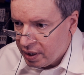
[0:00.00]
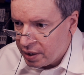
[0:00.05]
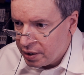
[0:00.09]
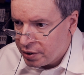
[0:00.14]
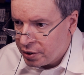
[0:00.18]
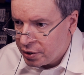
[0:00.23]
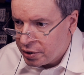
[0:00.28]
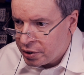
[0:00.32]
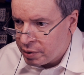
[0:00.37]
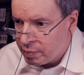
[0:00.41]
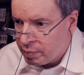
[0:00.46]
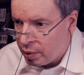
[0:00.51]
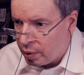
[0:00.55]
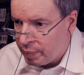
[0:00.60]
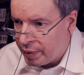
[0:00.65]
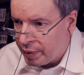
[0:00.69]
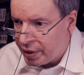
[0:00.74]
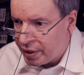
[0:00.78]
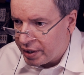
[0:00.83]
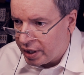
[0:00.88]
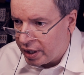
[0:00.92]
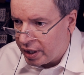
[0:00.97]
just a
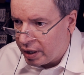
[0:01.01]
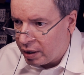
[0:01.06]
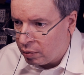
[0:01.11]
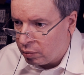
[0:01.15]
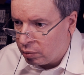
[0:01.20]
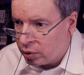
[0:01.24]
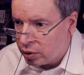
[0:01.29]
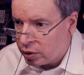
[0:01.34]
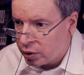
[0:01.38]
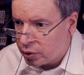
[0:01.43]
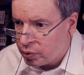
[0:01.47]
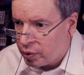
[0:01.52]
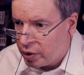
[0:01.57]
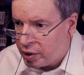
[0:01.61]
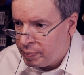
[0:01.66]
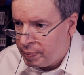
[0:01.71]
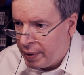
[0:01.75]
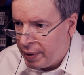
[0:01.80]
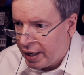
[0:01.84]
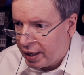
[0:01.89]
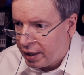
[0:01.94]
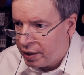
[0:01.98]
moment, I will switch
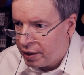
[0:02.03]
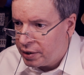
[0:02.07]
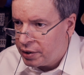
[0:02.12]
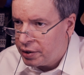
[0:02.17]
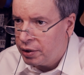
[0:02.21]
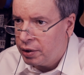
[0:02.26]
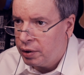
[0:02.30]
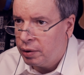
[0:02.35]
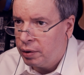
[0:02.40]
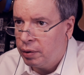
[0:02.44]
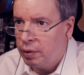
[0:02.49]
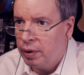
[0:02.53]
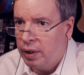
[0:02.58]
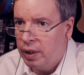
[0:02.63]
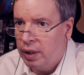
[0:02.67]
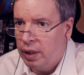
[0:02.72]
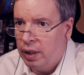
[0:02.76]
back to